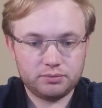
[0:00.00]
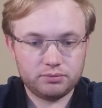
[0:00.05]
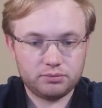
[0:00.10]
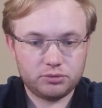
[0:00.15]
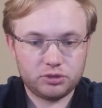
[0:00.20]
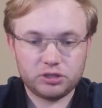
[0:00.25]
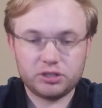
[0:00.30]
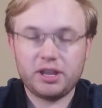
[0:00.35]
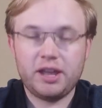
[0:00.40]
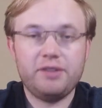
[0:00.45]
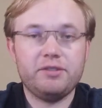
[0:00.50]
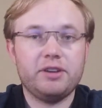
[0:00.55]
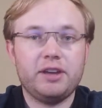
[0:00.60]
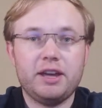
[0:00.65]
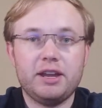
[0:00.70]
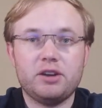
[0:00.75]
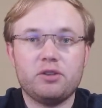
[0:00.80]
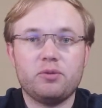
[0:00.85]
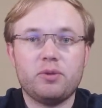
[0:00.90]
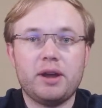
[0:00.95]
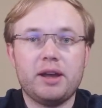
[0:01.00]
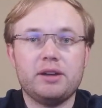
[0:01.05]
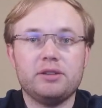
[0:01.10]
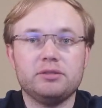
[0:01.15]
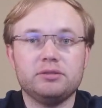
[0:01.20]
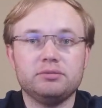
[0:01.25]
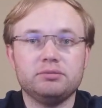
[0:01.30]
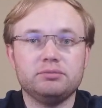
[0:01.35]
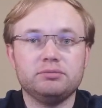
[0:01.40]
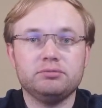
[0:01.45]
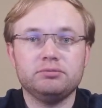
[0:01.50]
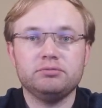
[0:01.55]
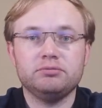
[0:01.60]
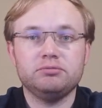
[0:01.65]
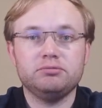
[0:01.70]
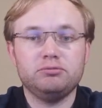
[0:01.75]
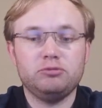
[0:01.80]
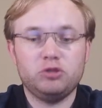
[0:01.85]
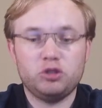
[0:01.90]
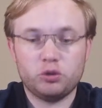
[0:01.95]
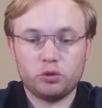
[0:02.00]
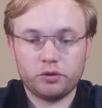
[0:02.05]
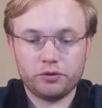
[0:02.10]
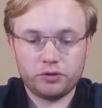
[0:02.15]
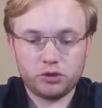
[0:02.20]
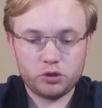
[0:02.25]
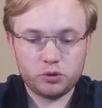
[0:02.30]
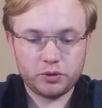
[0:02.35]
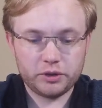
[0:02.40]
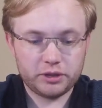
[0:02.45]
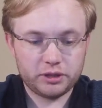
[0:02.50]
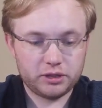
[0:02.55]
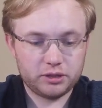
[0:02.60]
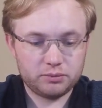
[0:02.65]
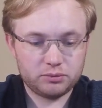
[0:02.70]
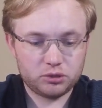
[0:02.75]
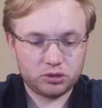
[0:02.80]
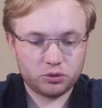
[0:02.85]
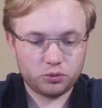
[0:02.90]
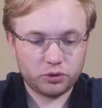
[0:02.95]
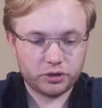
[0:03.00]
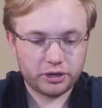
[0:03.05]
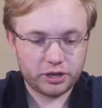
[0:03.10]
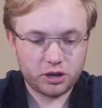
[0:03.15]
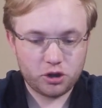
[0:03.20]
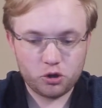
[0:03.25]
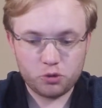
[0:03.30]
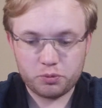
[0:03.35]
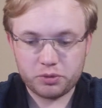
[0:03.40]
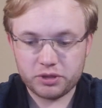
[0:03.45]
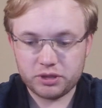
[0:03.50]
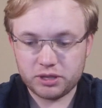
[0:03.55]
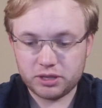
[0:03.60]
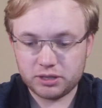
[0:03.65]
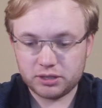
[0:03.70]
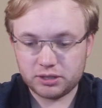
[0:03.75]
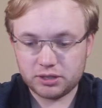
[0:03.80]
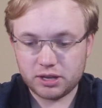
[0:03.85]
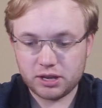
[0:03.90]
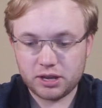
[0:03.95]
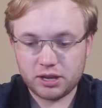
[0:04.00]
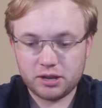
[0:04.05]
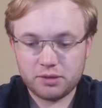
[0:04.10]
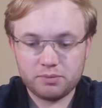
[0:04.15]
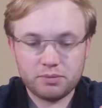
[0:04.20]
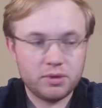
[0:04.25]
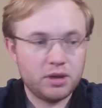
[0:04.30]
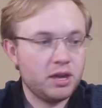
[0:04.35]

Just haven't gotten around to reviewing them. So we're going to open this up.